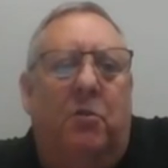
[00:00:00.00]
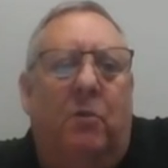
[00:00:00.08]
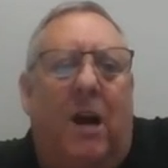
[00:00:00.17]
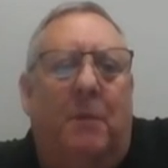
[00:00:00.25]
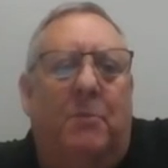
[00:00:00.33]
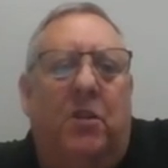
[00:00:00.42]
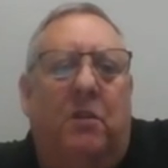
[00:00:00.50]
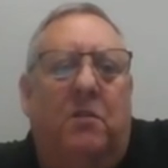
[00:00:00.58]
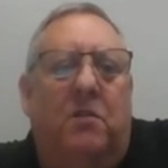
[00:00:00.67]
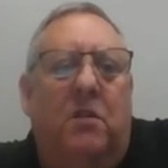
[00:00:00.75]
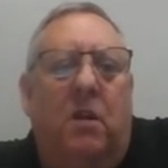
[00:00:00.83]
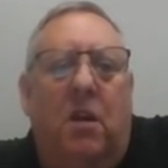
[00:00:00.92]
2
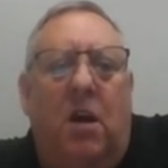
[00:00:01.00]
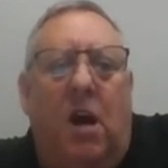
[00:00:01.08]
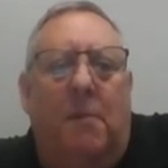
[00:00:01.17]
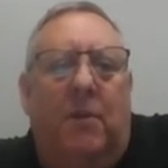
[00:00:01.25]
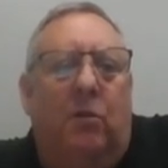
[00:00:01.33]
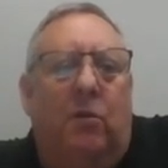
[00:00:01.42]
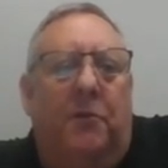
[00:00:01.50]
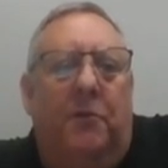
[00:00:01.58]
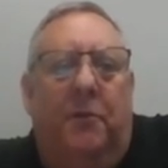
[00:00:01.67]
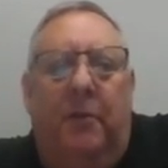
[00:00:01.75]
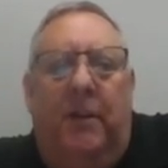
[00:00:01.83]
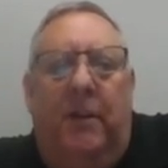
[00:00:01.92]
options. I'm going to go
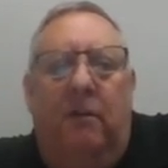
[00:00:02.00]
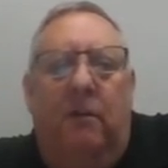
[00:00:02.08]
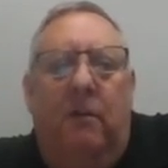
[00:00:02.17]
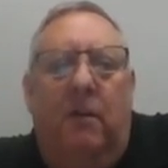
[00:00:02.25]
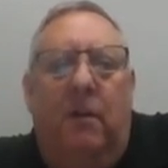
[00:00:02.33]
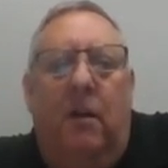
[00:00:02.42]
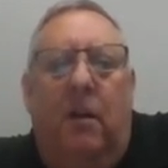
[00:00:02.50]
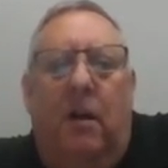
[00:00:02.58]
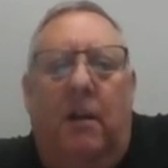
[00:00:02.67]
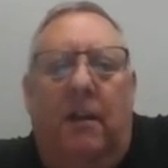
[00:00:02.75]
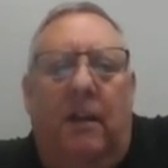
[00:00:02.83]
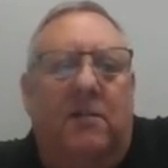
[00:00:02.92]
through it here
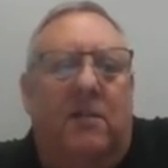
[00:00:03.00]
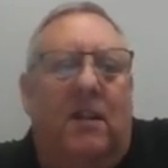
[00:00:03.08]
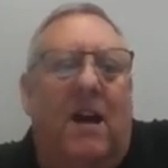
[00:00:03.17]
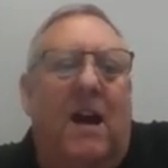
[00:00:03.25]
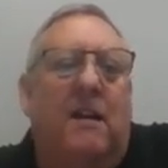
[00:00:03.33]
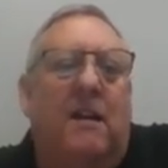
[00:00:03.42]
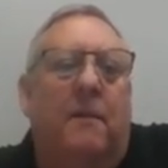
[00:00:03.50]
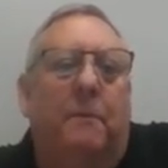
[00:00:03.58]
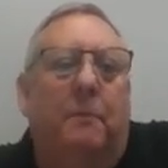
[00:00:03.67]
on the next slide.